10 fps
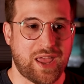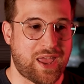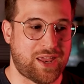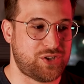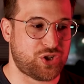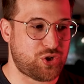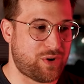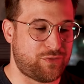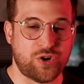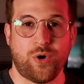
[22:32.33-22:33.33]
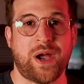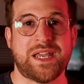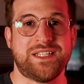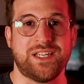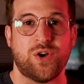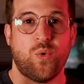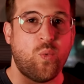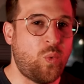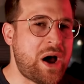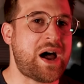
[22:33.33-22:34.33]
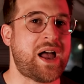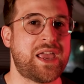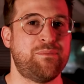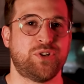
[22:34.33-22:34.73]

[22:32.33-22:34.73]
and you have no idea why,